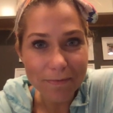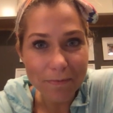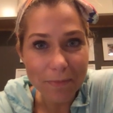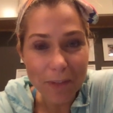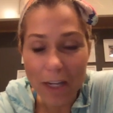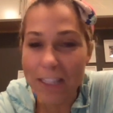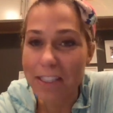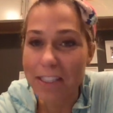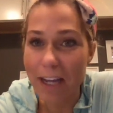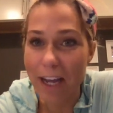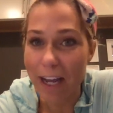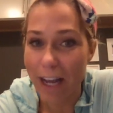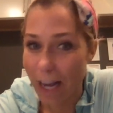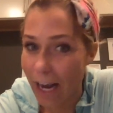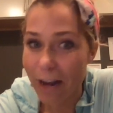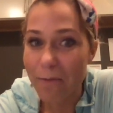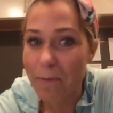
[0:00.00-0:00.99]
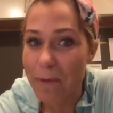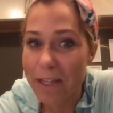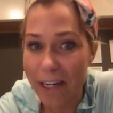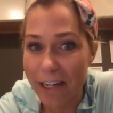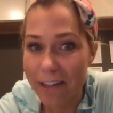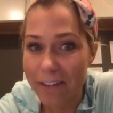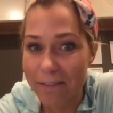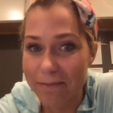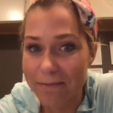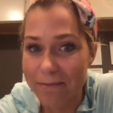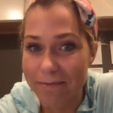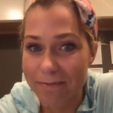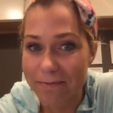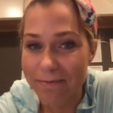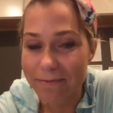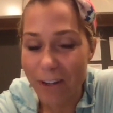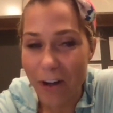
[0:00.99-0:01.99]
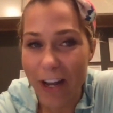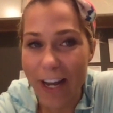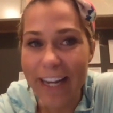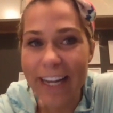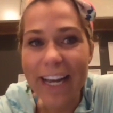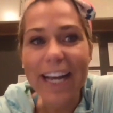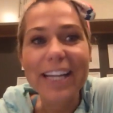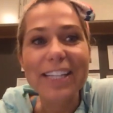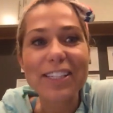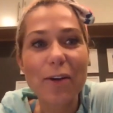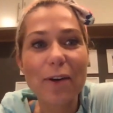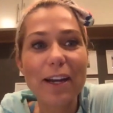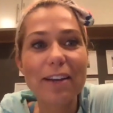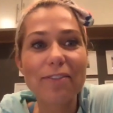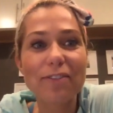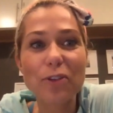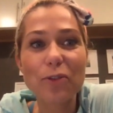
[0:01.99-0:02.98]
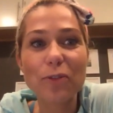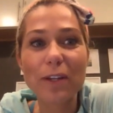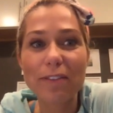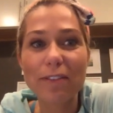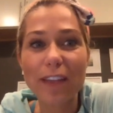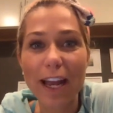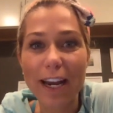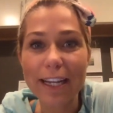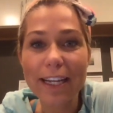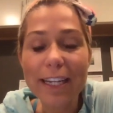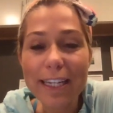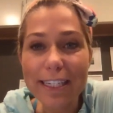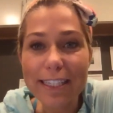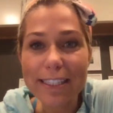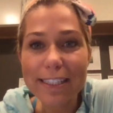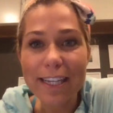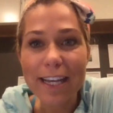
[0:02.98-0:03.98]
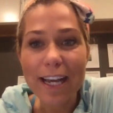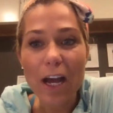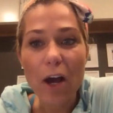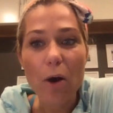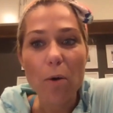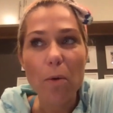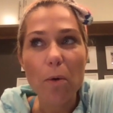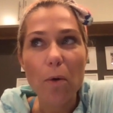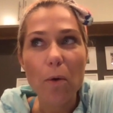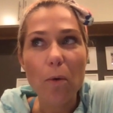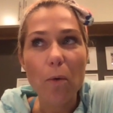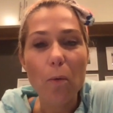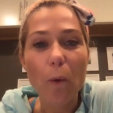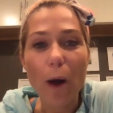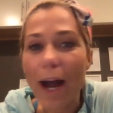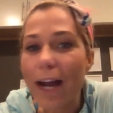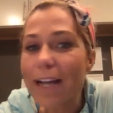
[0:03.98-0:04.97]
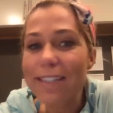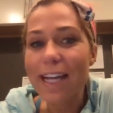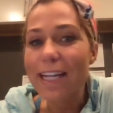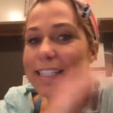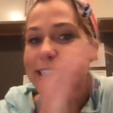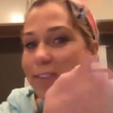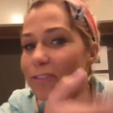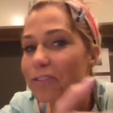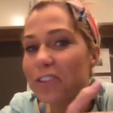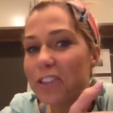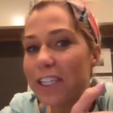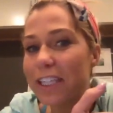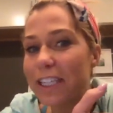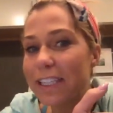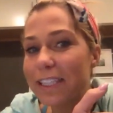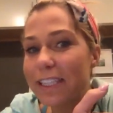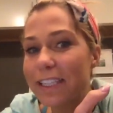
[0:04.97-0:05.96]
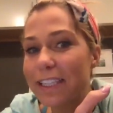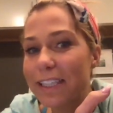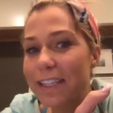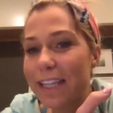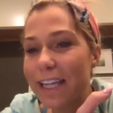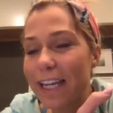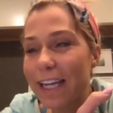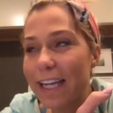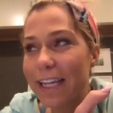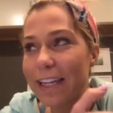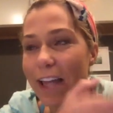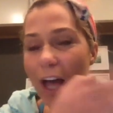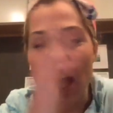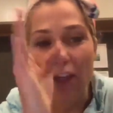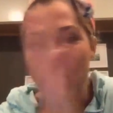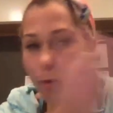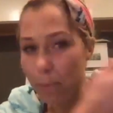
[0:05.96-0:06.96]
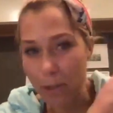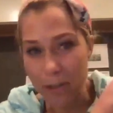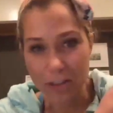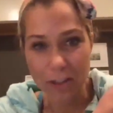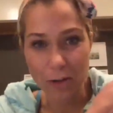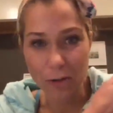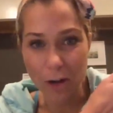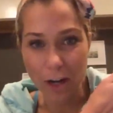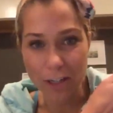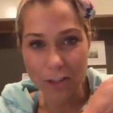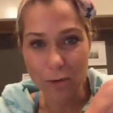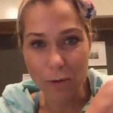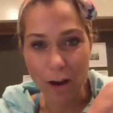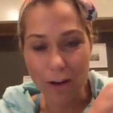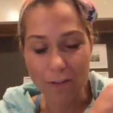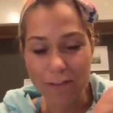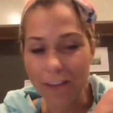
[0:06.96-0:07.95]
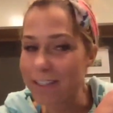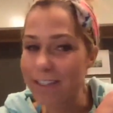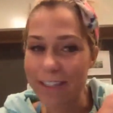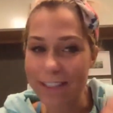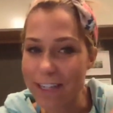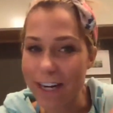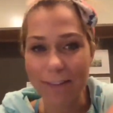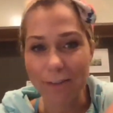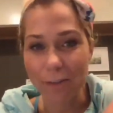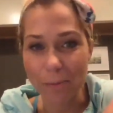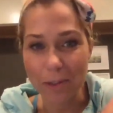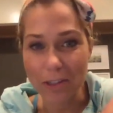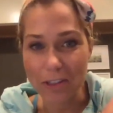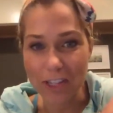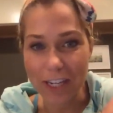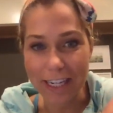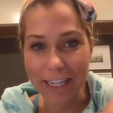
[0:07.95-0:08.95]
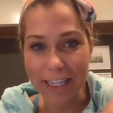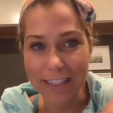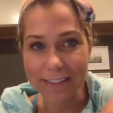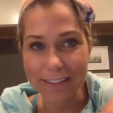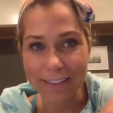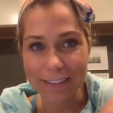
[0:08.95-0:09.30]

Because I've been there. Okay. So if that is, why is that different than the other person who cut you off that doesn't have a Mercedes?